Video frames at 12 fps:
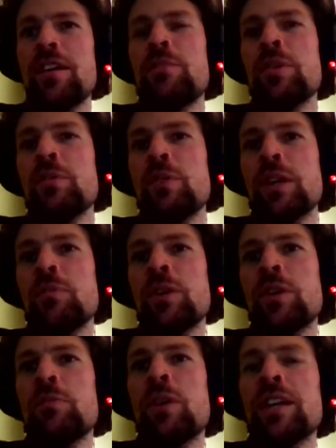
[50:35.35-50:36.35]
But when
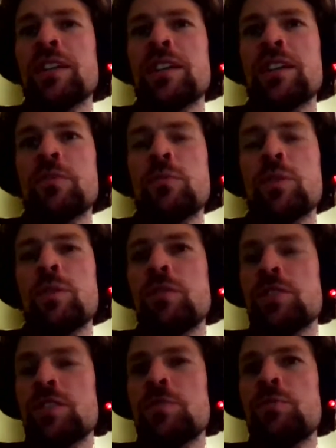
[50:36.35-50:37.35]
we made it, we
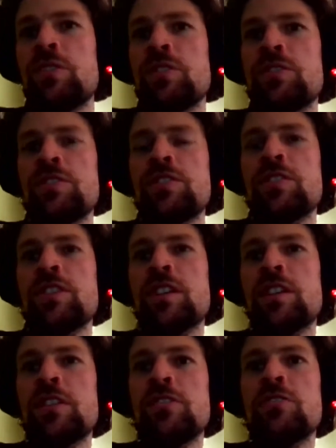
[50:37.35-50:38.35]
were just more interested
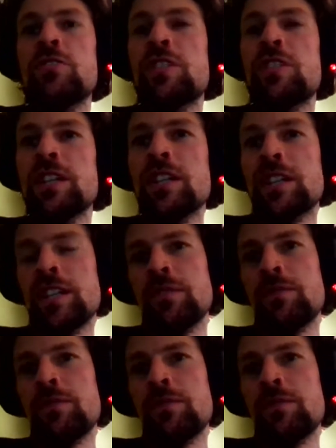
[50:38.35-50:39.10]
in the utility